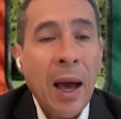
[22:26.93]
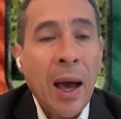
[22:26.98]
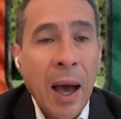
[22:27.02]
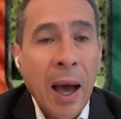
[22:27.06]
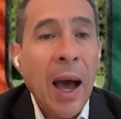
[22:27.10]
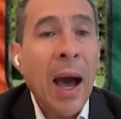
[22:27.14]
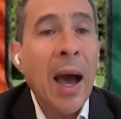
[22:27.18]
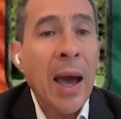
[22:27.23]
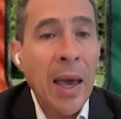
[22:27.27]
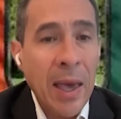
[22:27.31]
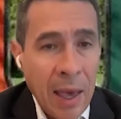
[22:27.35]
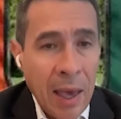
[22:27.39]

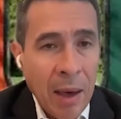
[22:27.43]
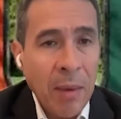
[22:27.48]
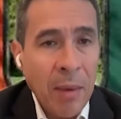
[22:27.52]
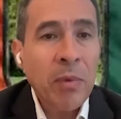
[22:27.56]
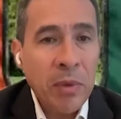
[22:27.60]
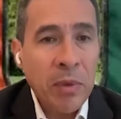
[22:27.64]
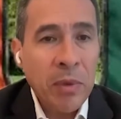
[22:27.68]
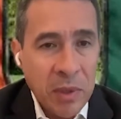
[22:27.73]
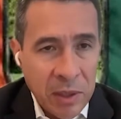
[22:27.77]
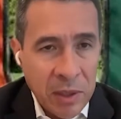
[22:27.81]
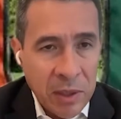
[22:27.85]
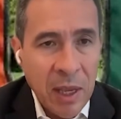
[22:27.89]
I am
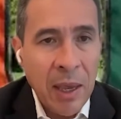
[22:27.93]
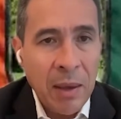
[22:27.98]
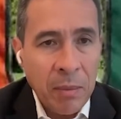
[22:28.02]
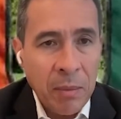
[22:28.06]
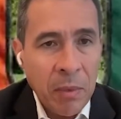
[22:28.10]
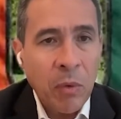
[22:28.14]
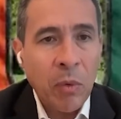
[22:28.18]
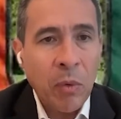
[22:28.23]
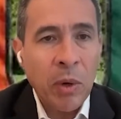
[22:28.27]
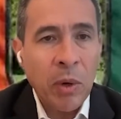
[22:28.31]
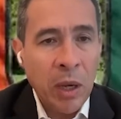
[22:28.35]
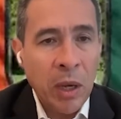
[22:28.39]
same.
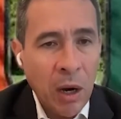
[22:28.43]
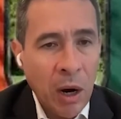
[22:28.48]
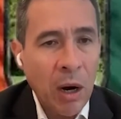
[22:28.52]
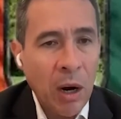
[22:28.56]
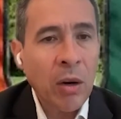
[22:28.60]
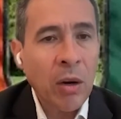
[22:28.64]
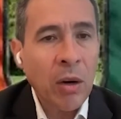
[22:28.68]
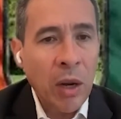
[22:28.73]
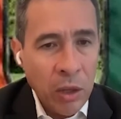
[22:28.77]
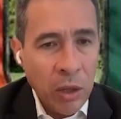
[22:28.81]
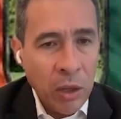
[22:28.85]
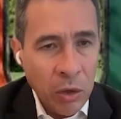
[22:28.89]
We are
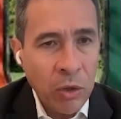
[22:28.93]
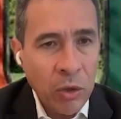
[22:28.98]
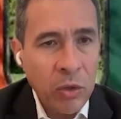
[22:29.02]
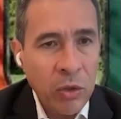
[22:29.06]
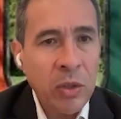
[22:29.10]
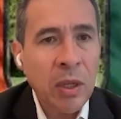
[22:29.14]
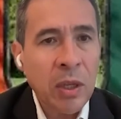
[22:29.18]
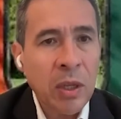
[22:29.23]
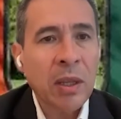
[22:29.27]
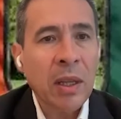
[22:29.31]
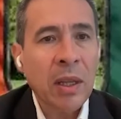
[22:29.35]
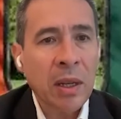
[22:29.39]

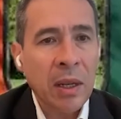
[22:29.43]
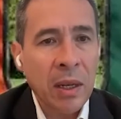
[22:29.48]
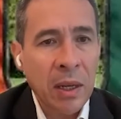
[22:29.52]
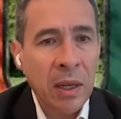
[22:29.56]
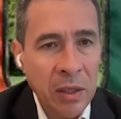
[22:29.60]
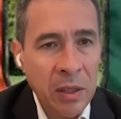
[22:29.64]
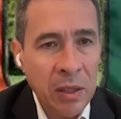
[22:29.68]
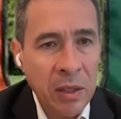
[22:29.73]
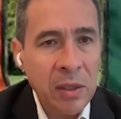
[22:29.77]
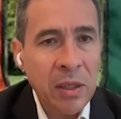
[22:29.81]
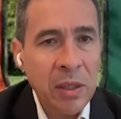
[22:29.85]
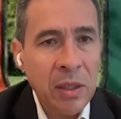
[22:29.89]
using the
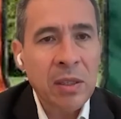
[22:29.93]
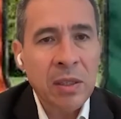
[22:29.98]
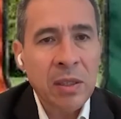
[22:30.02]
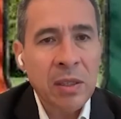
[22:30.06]
NIST